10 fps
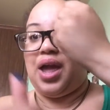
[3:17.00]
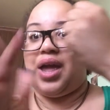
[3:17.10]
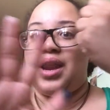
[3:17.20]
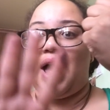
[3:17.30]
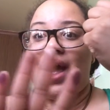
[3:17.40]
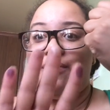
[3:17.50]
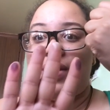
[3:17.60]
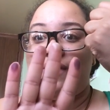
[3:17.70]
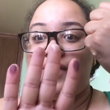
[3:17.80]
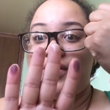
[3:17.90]
And
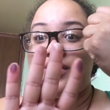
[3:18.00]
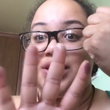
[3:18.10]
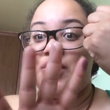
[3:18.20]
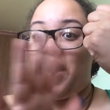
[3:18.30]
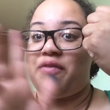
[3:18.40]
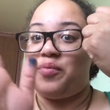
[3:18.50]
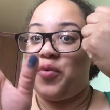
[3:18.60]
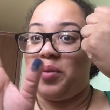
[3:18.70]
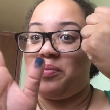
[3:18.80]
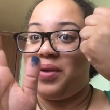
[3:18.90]
my fingers still have
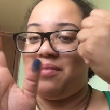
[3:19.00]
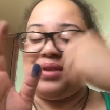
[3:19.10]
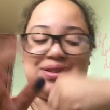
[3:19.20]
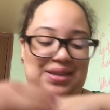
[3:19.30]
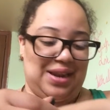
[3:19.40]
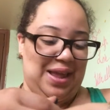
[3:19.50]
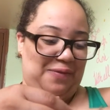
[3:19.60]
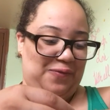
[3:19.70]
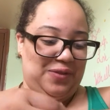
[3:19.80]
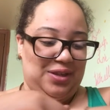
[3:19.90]
more pigment
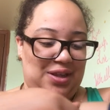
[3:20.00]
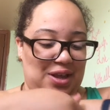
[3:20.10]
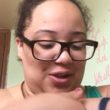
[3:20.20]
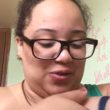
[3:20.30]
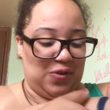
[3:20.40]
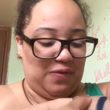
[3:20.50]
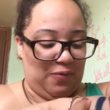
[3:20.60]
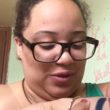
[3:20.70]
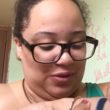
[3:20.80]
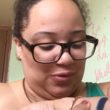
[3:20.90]
left. So if I
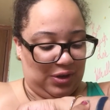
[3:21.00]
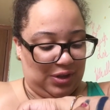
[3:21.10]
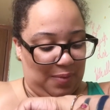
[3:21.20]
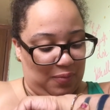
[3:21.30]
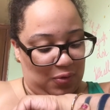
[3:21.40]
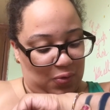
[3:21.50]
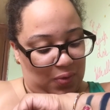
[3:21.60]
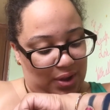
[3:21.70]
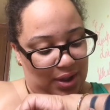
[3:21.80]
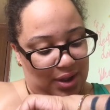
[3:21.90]
was to swatch that
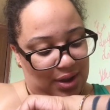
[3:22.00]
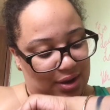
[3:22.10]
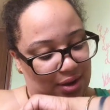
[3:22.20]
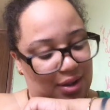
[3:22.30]
blue again,